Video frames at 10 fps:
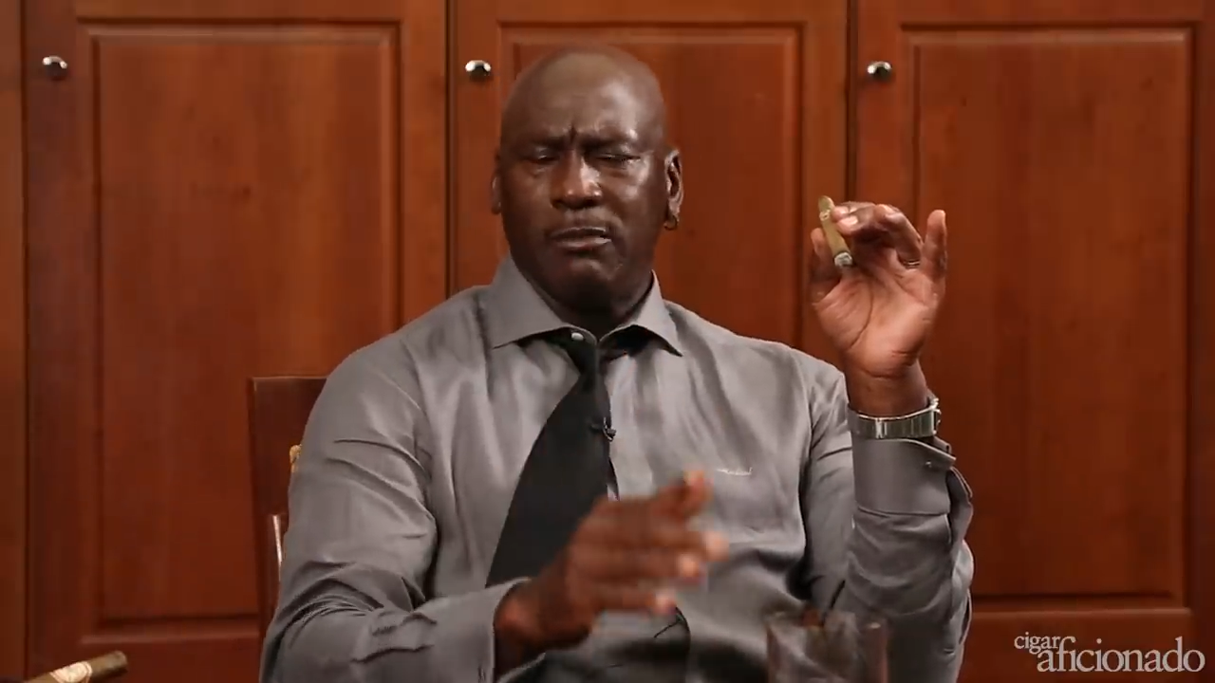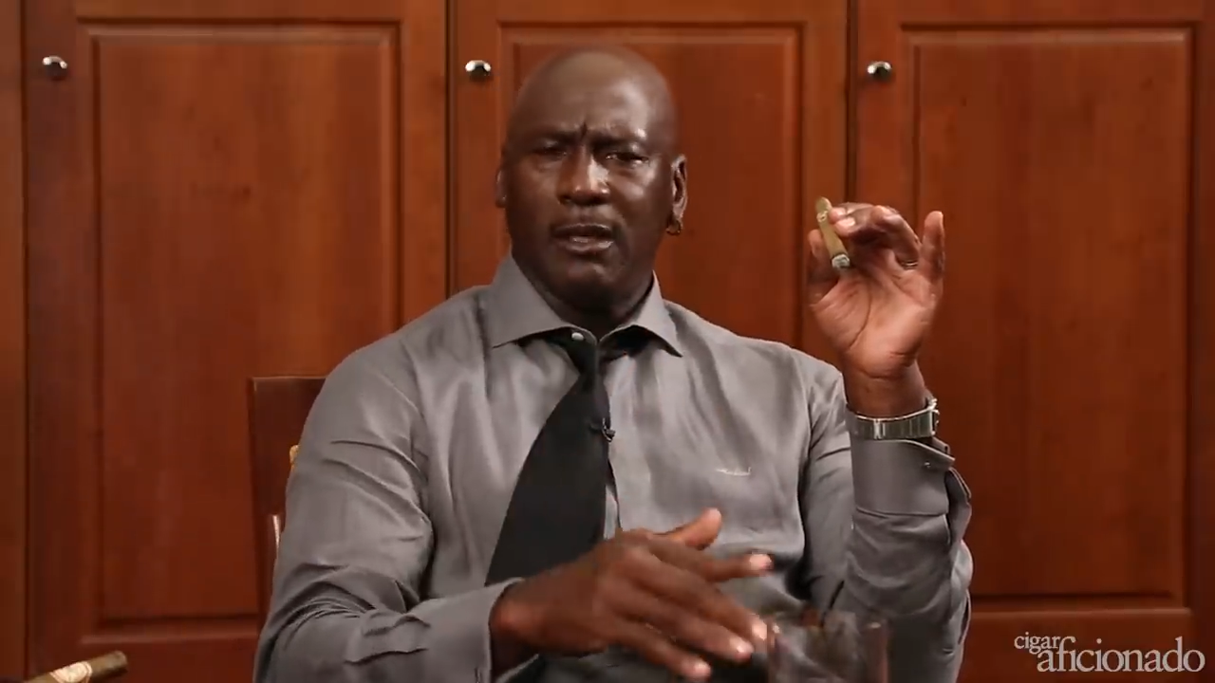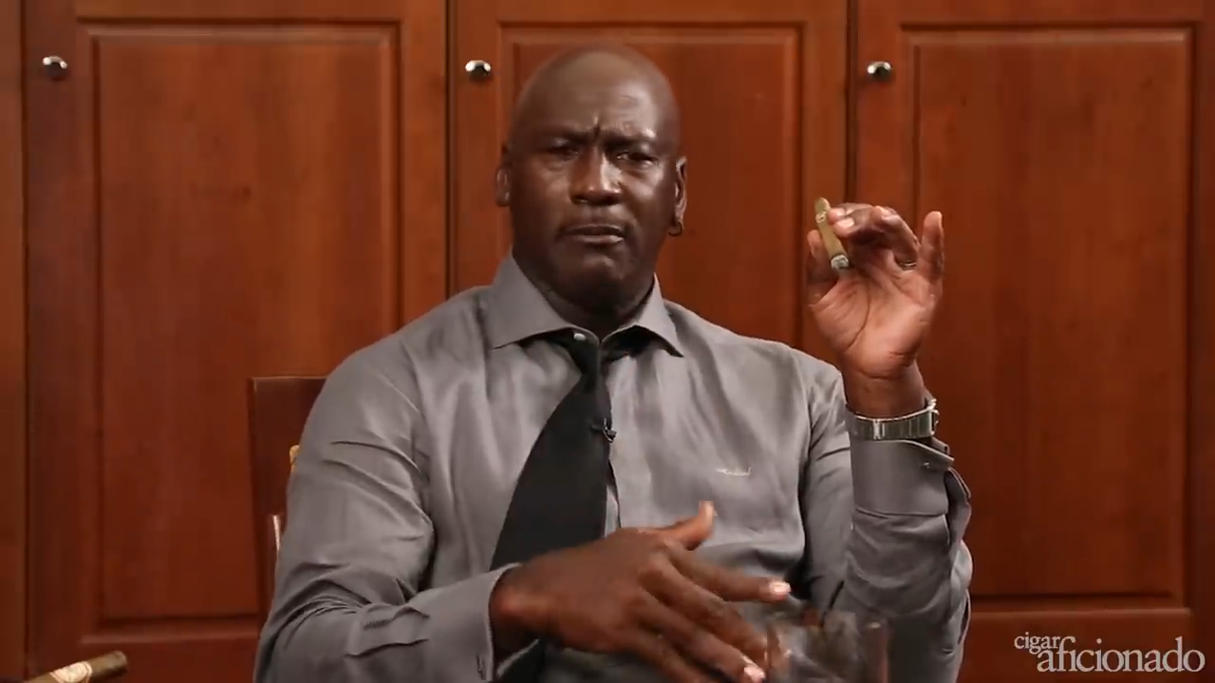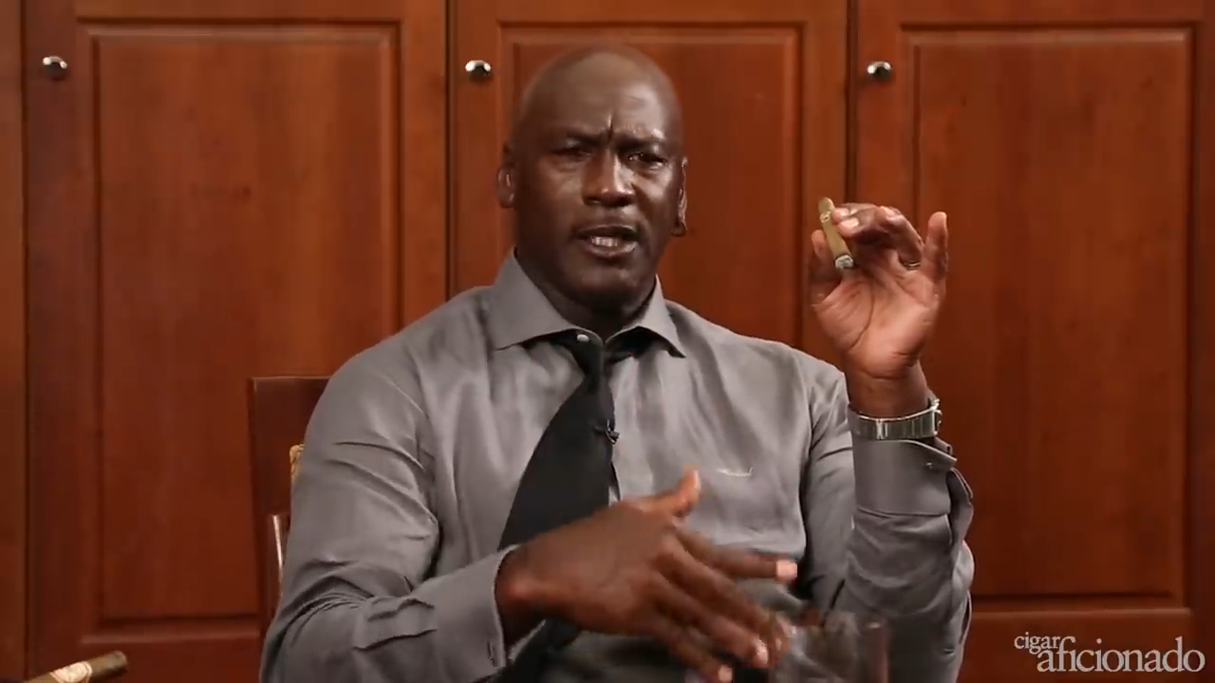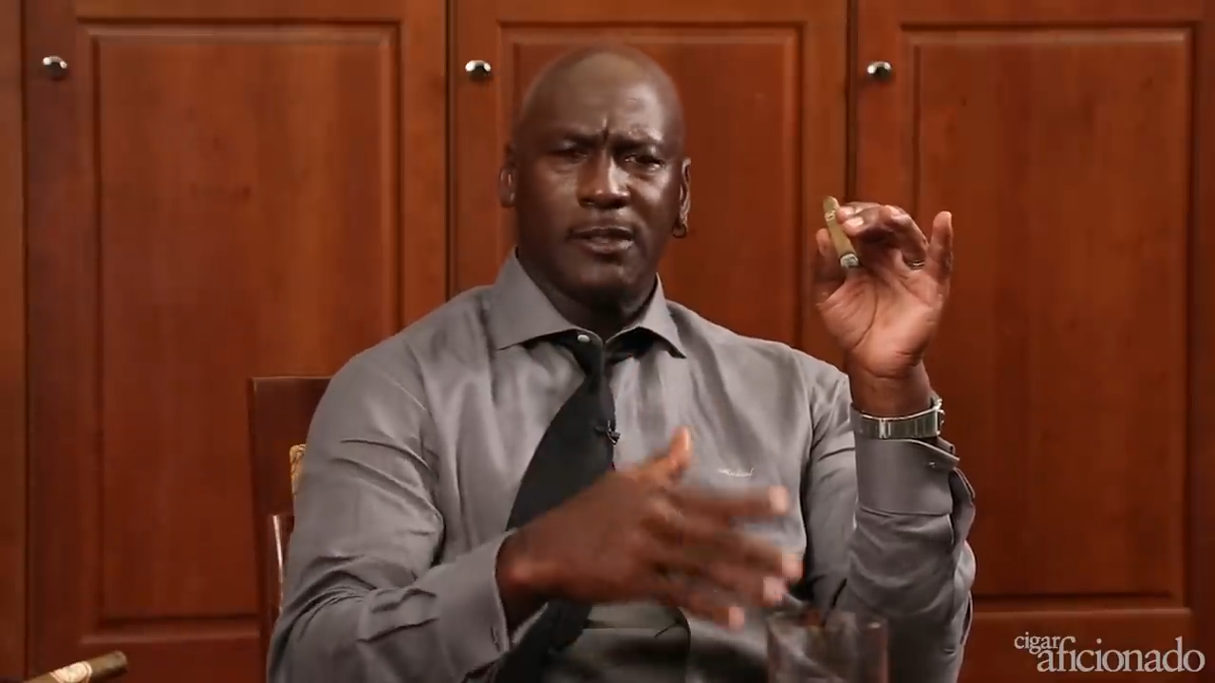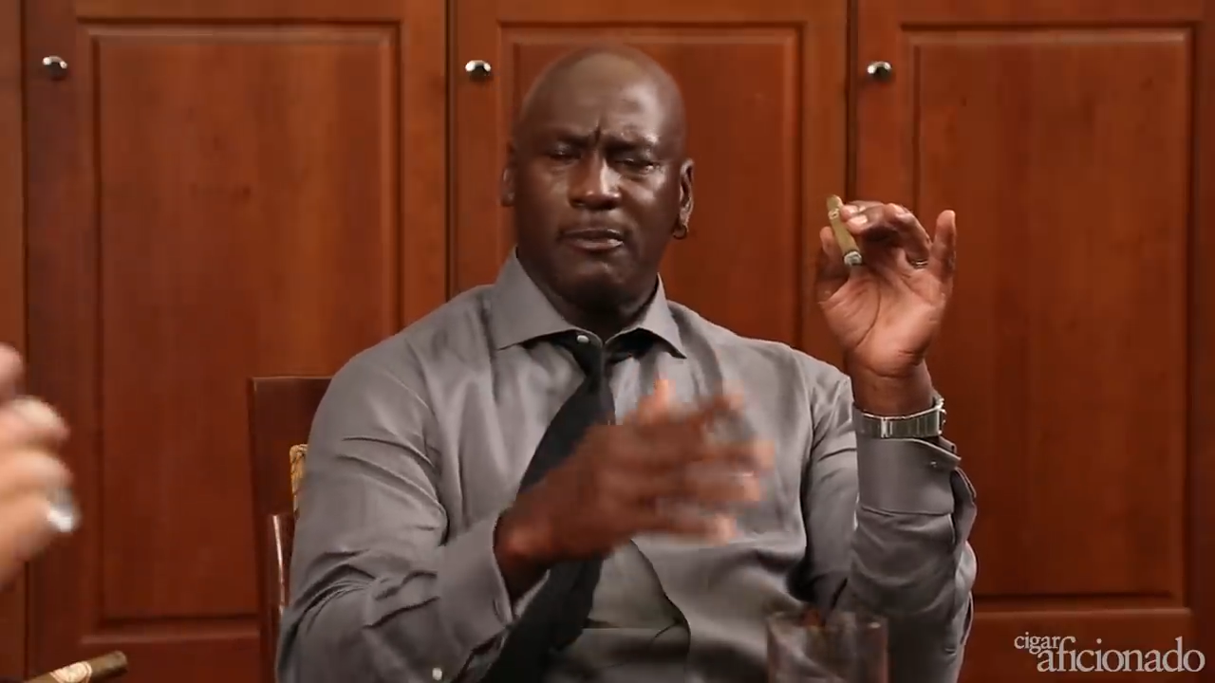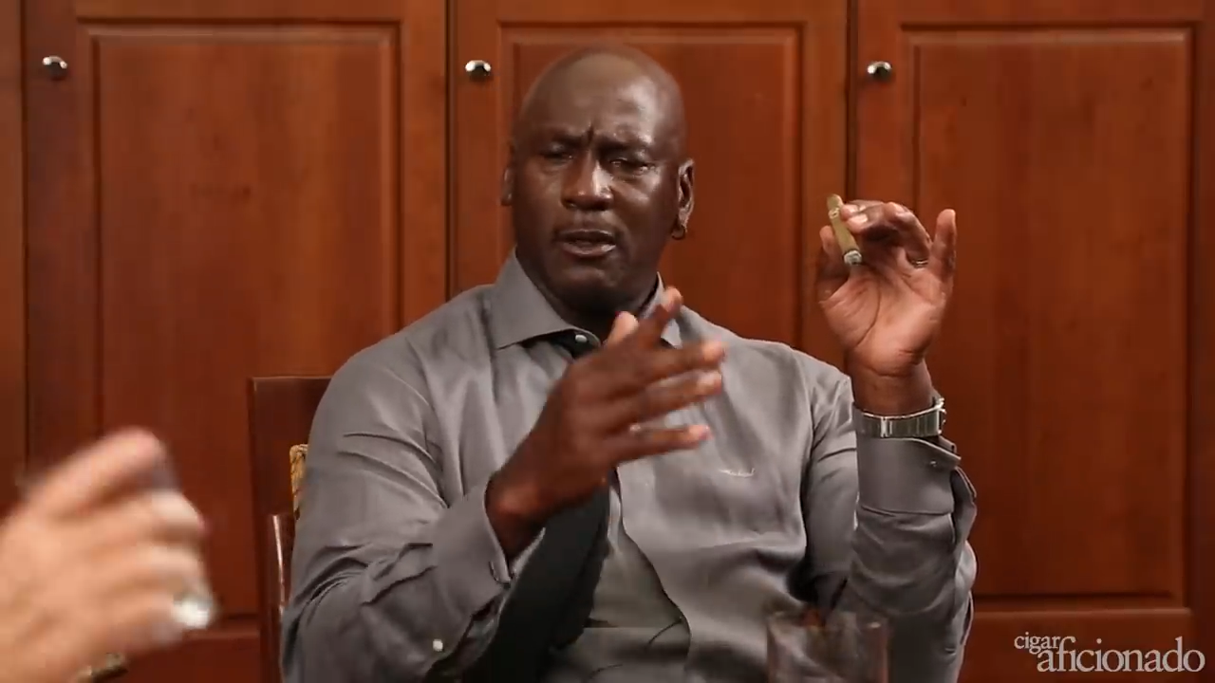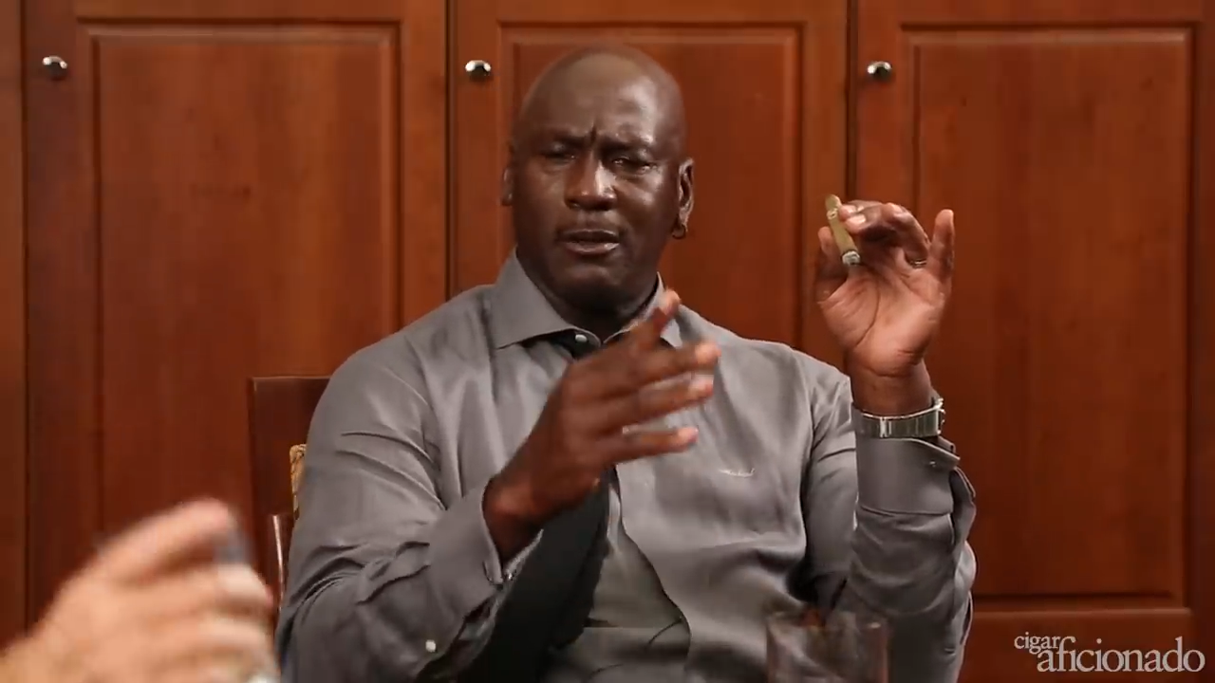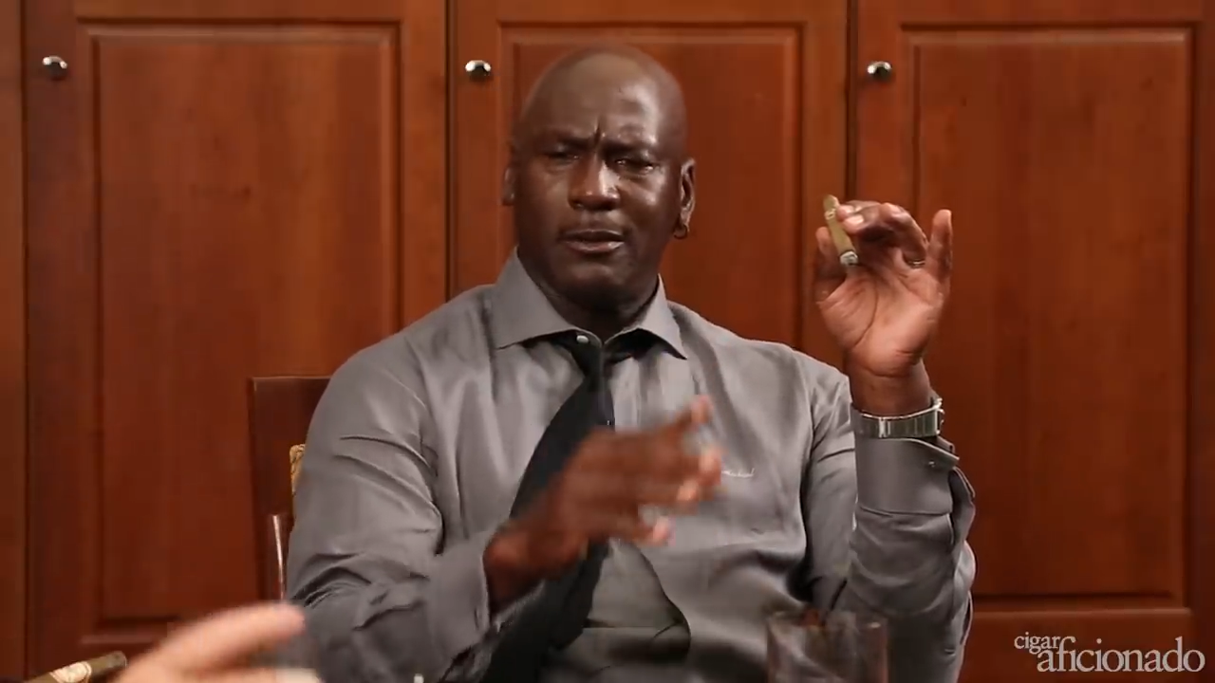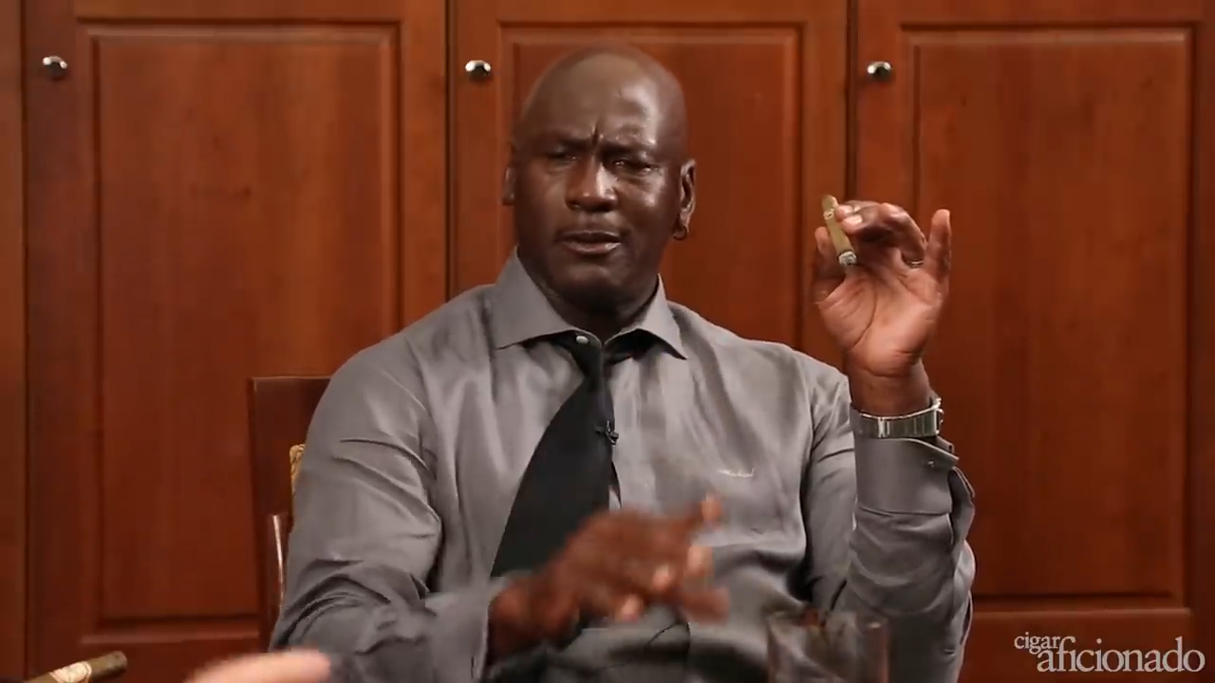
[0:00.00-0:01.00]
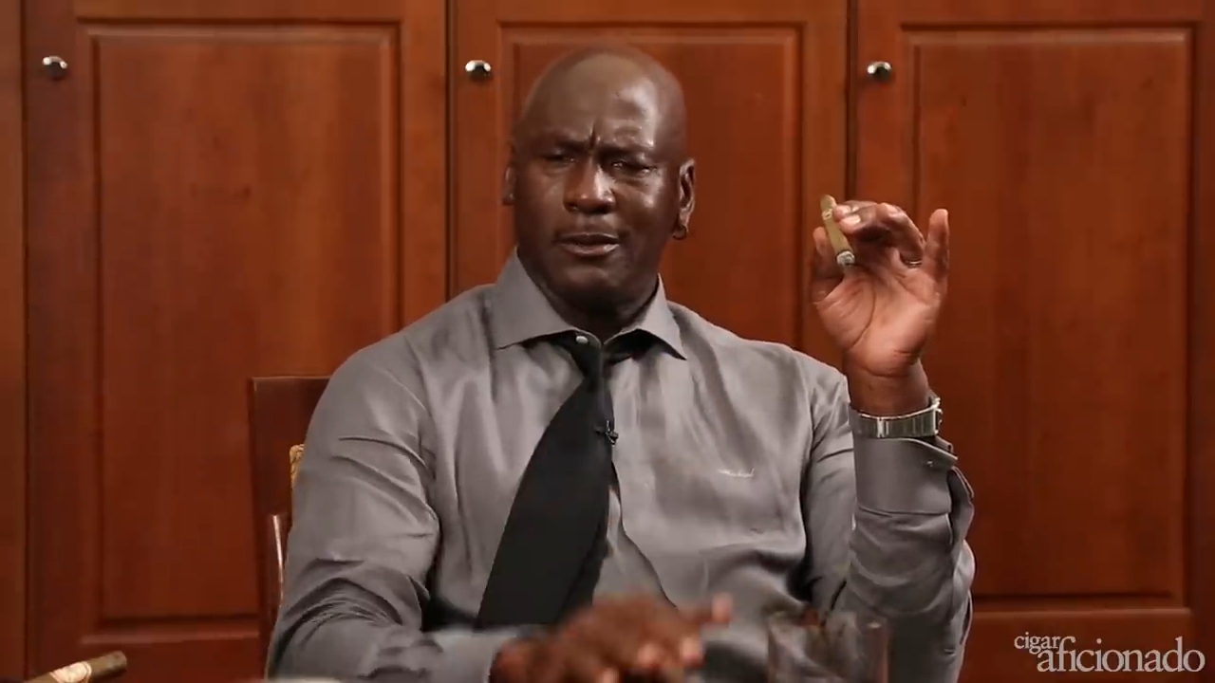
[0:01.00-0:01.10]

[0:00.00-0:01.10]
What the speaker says: play baseball.